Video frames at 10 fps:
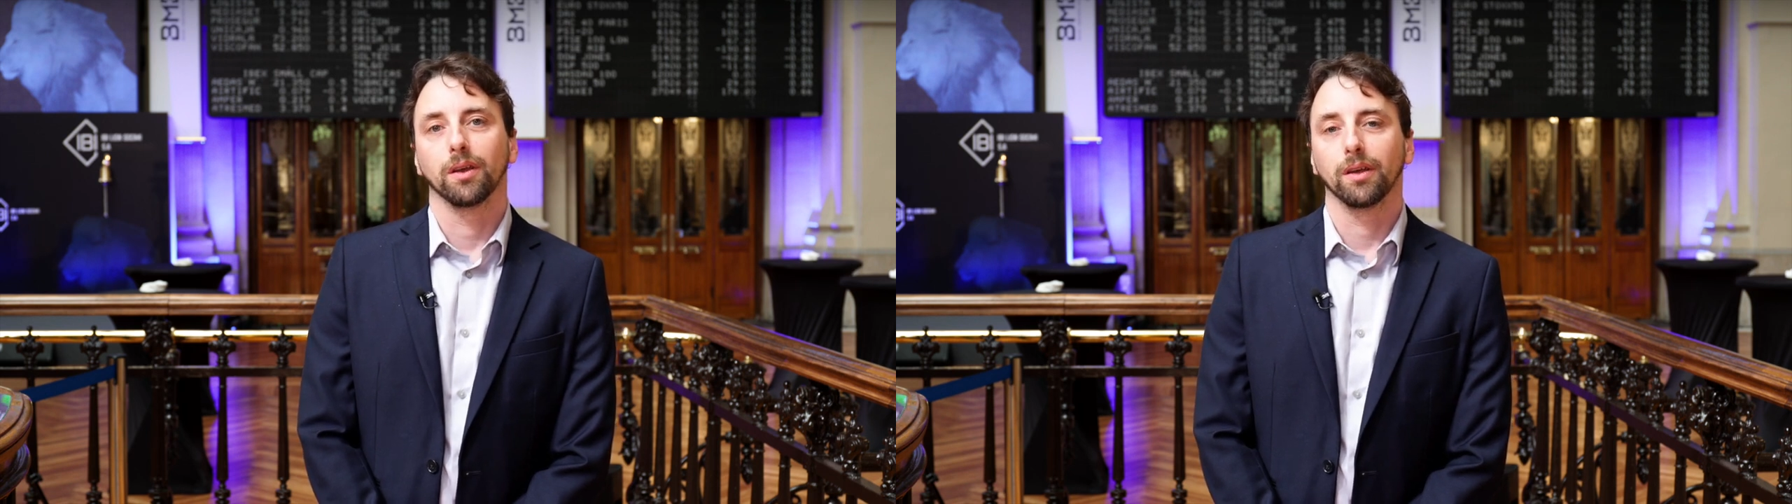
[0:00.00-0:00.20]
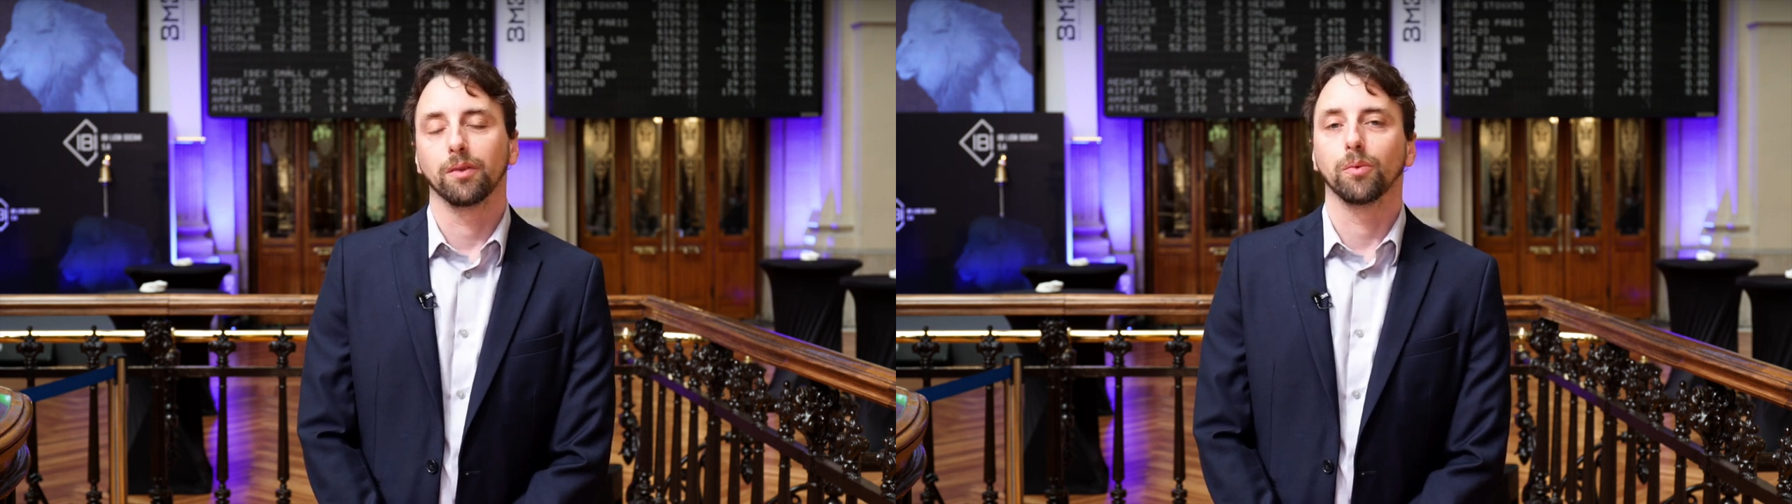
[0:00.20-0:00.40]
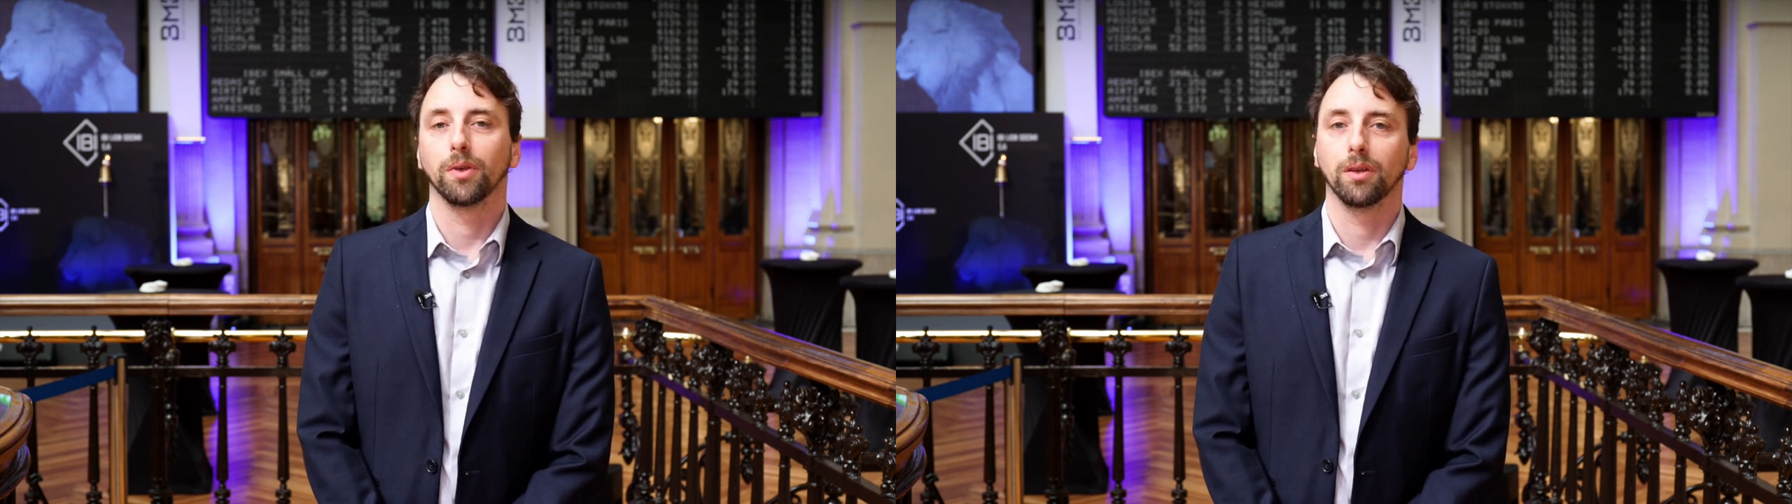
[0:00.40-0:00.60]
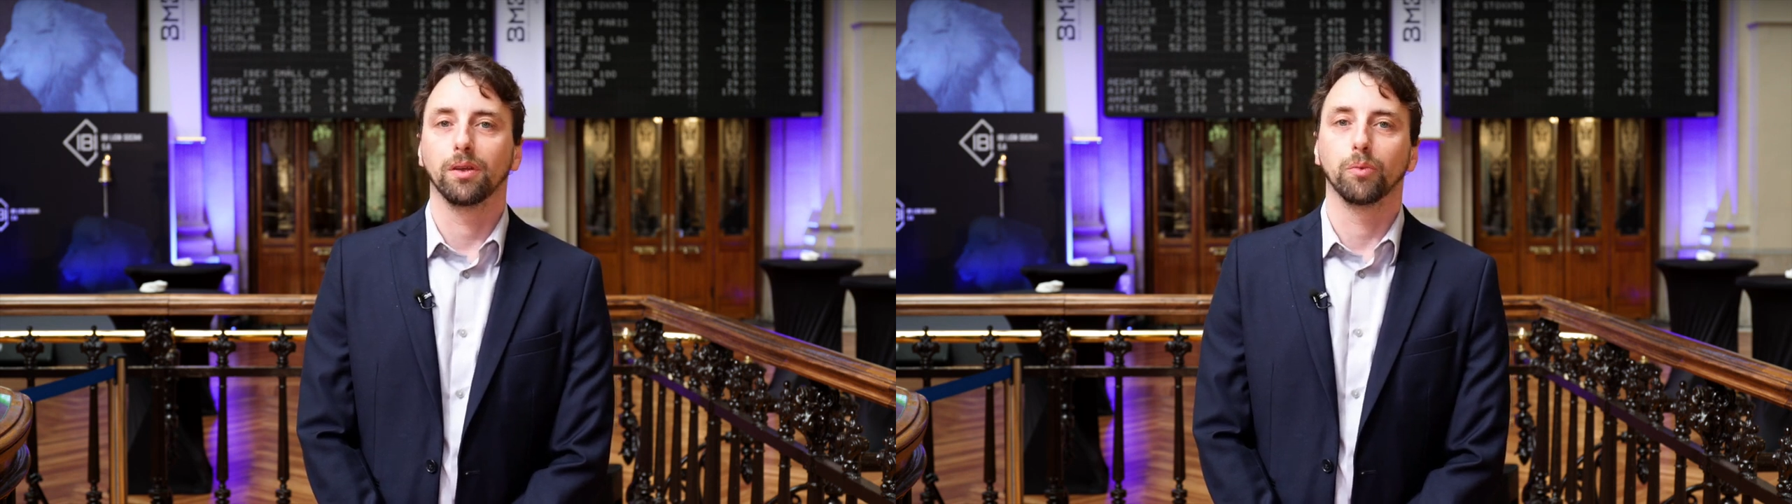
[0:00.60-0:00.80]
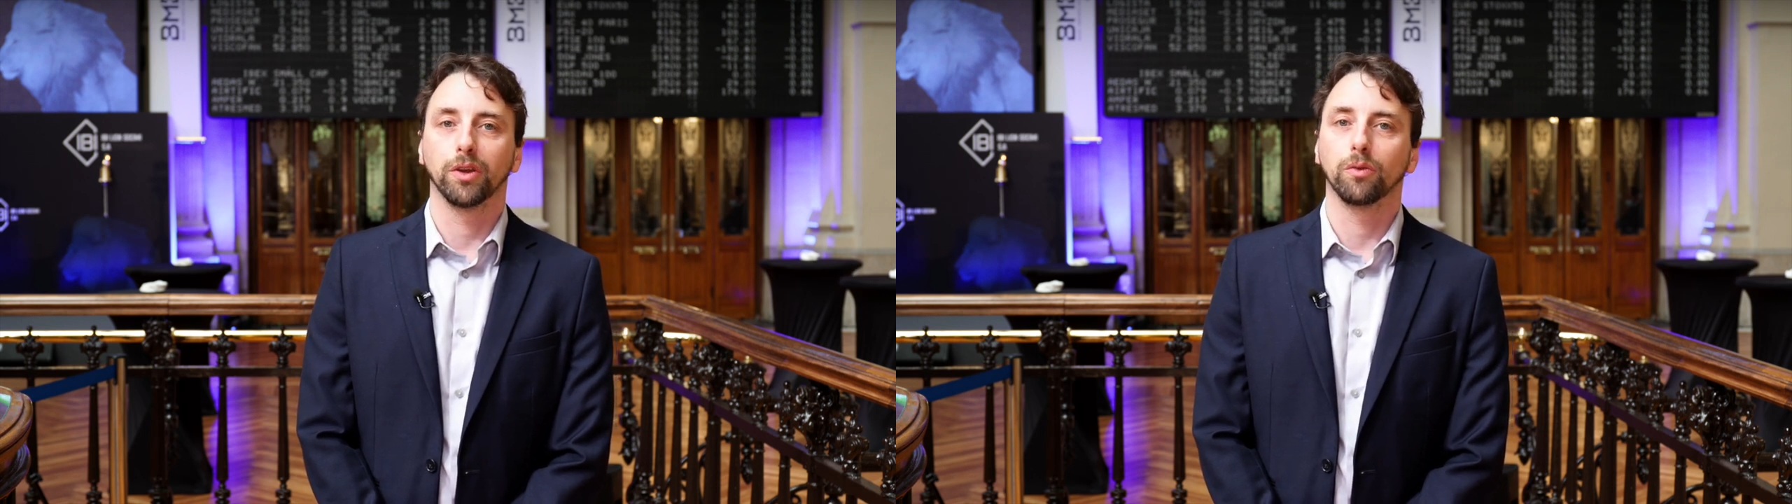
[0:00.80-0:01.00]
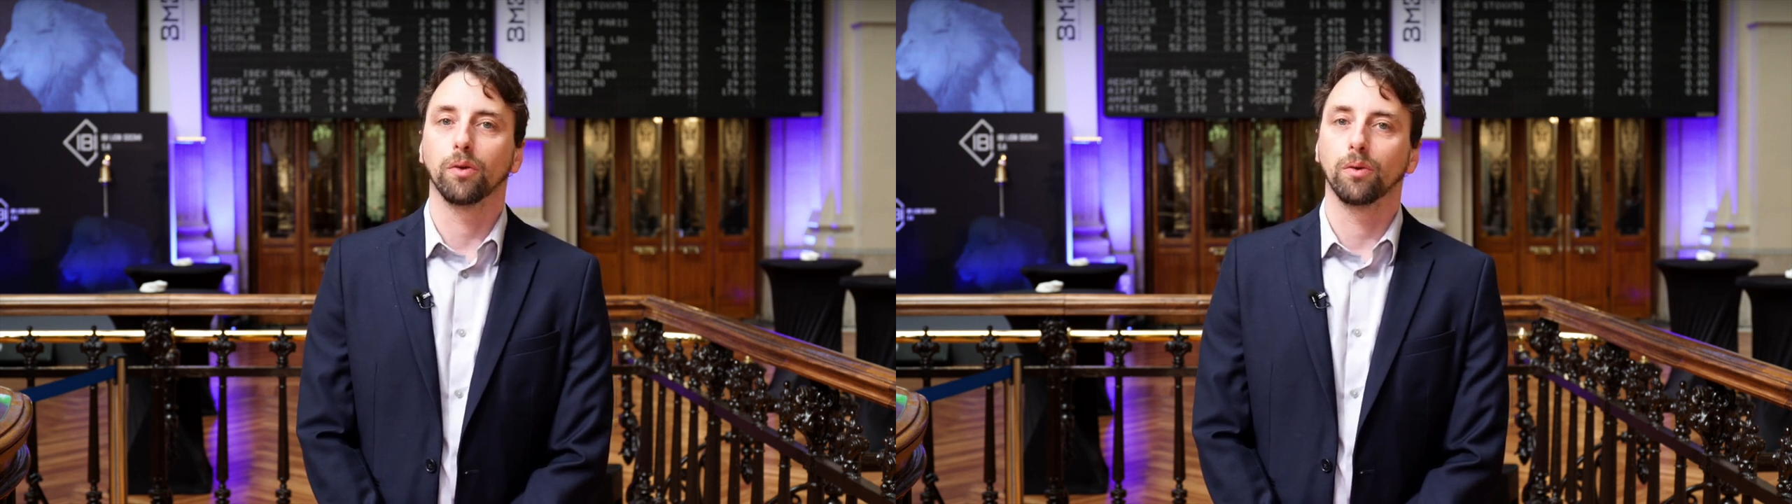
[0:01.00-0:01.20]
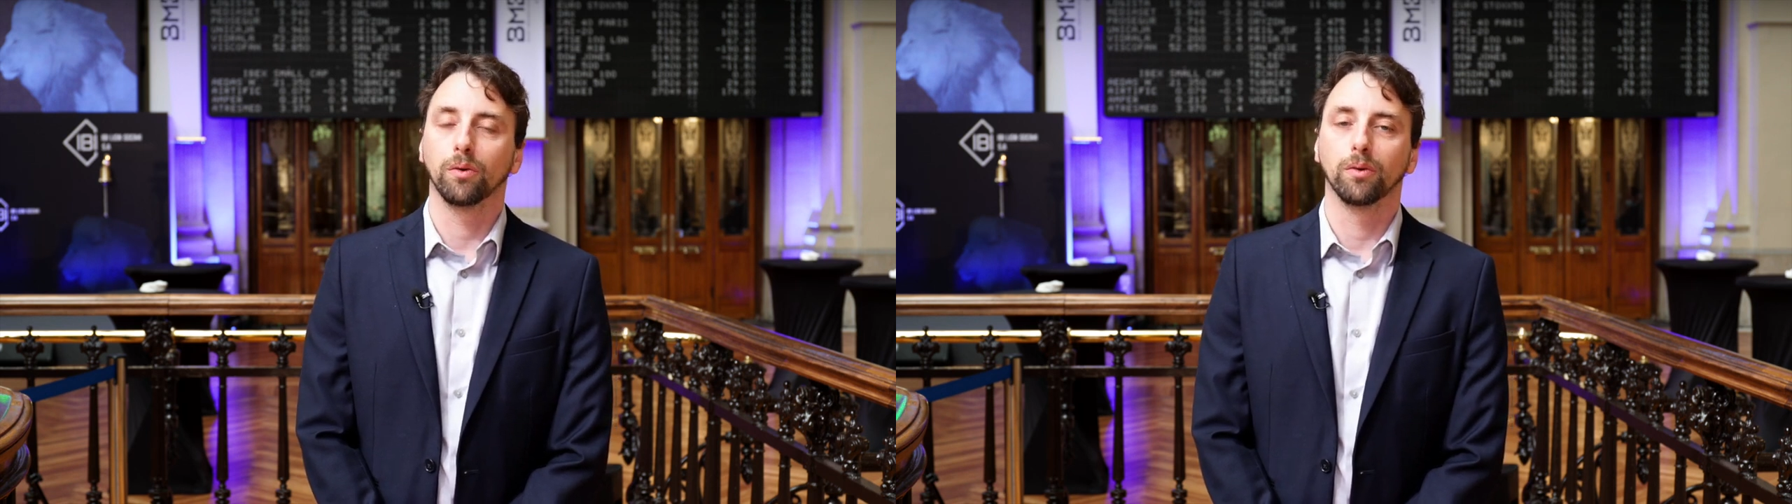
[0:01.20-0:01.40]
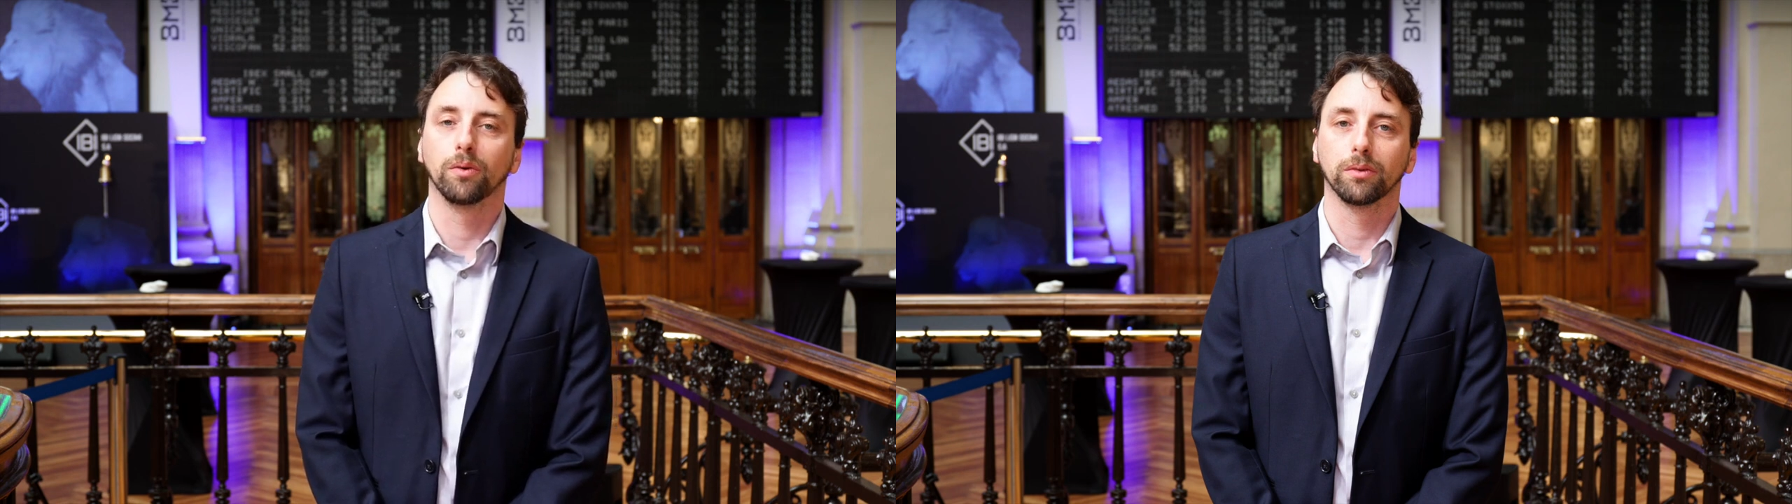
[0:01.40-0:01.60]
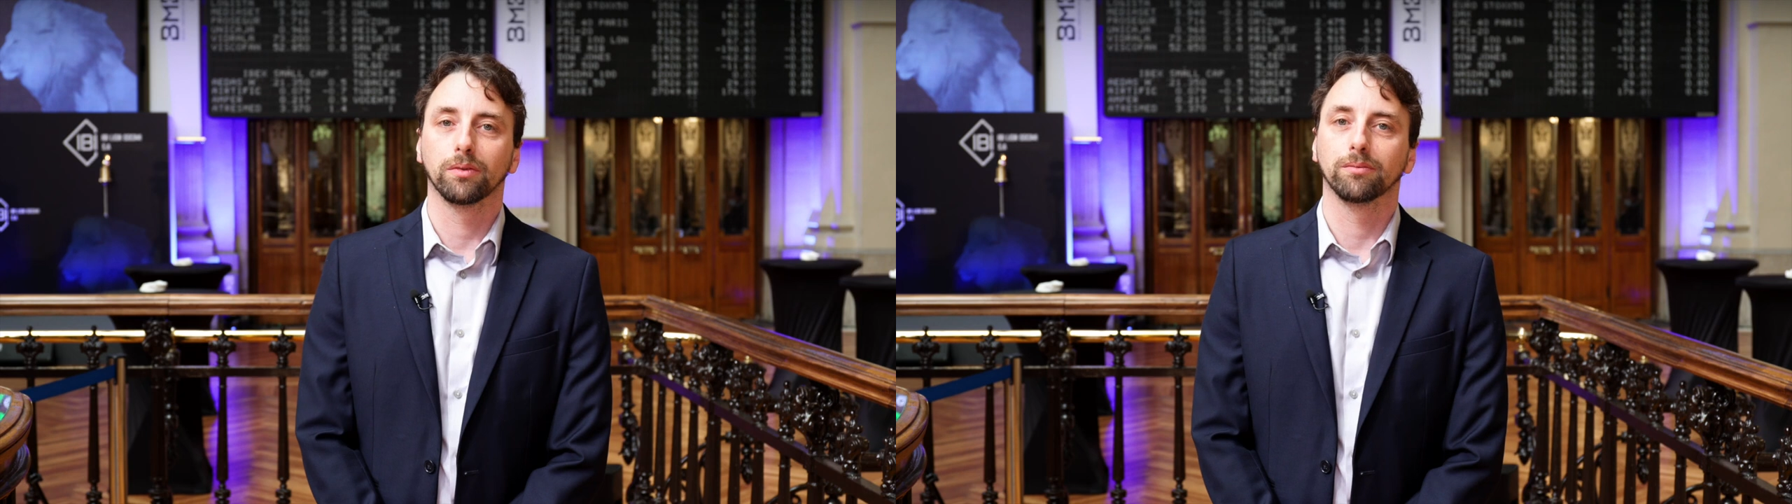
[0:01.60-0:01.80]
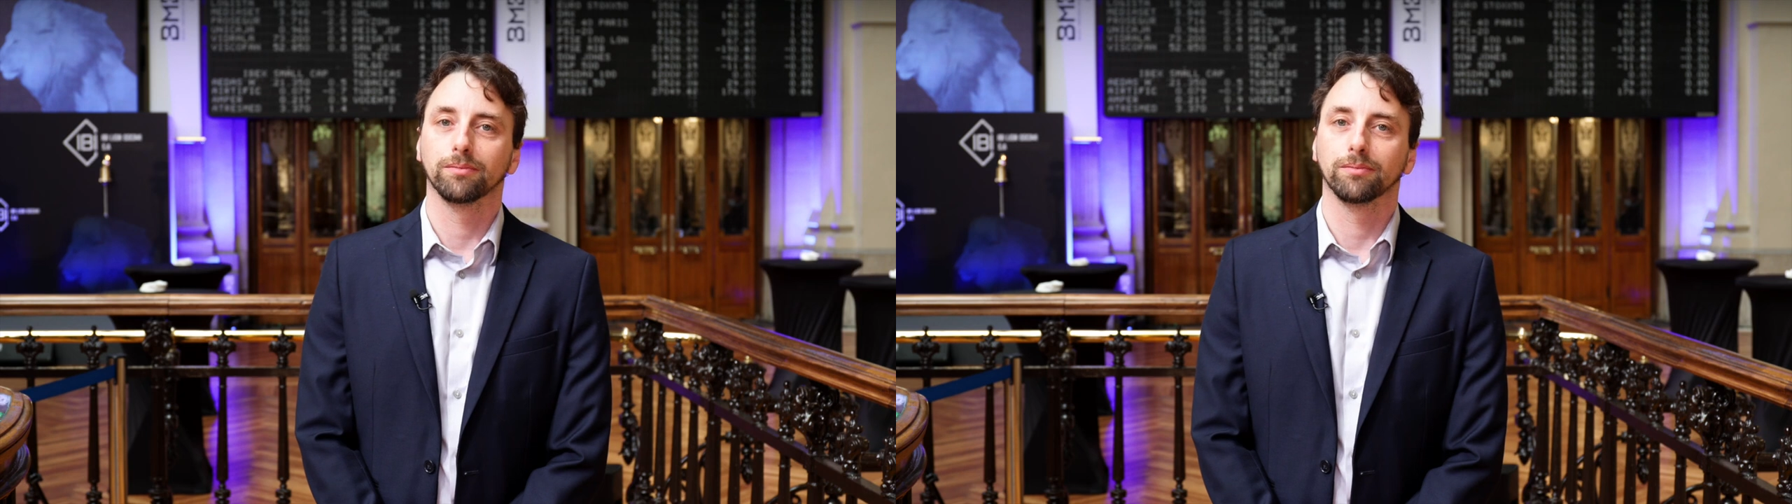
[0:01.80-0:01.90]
and we wish to